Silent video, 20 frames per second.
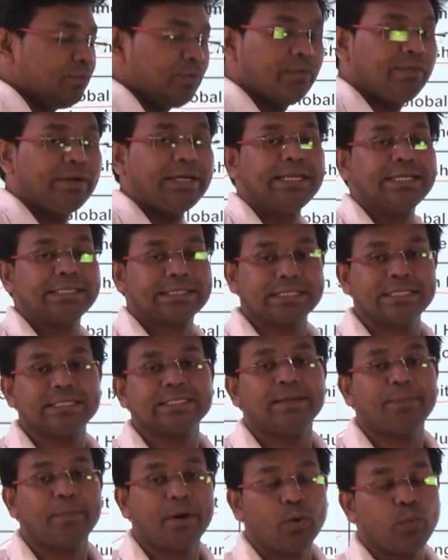we will
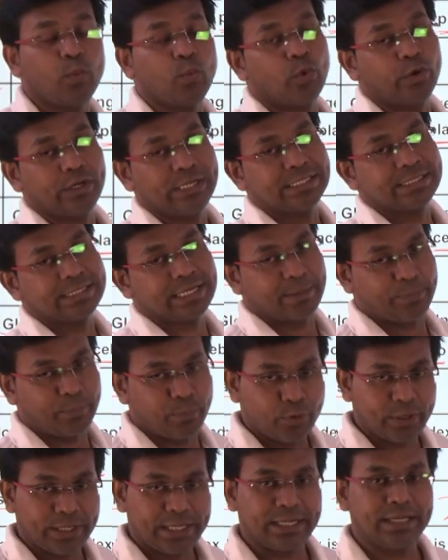discuss about what is
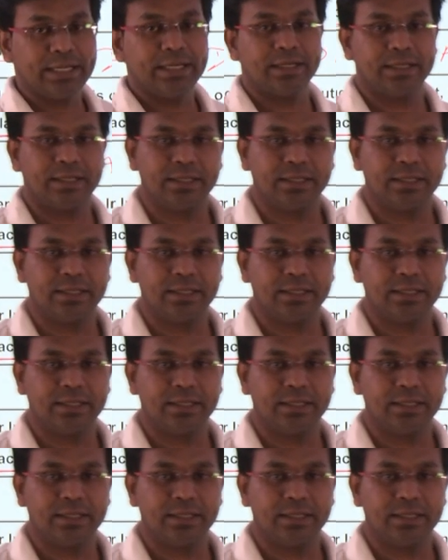repo rate,